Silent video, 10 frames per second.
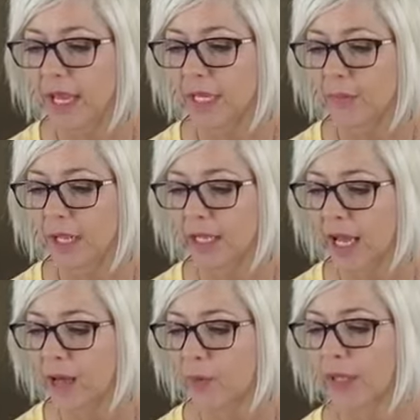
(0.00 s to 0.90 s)
Anyway,
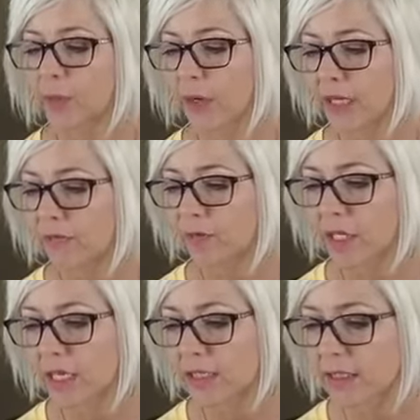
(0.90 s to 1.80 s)
while I'm waiting for
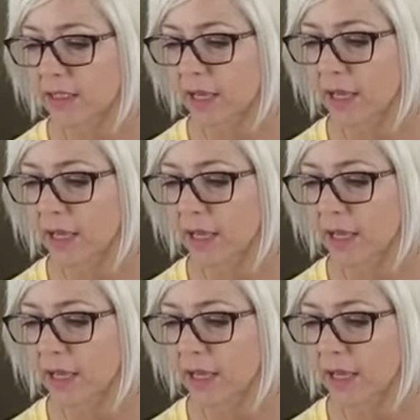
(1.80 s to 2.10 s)
this,